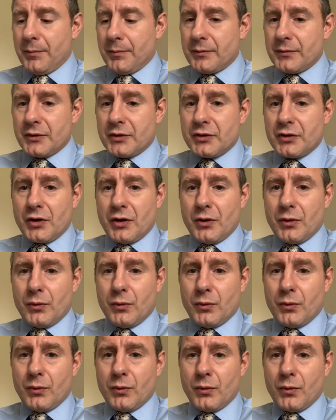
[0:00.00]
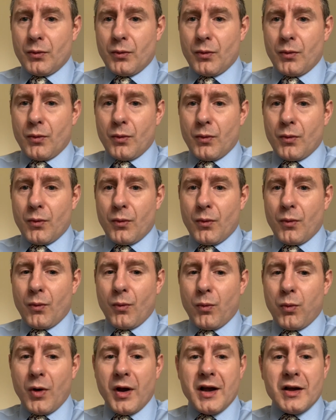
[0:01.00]
So
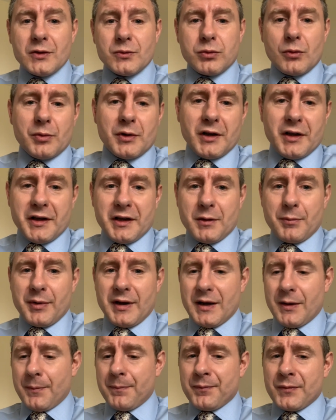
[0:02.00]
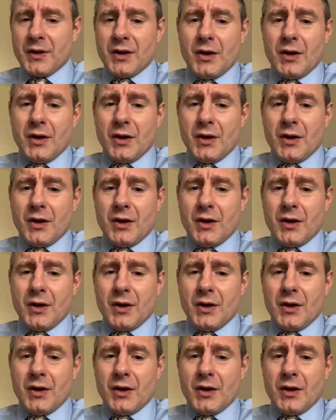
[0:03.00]
what else will we learn about?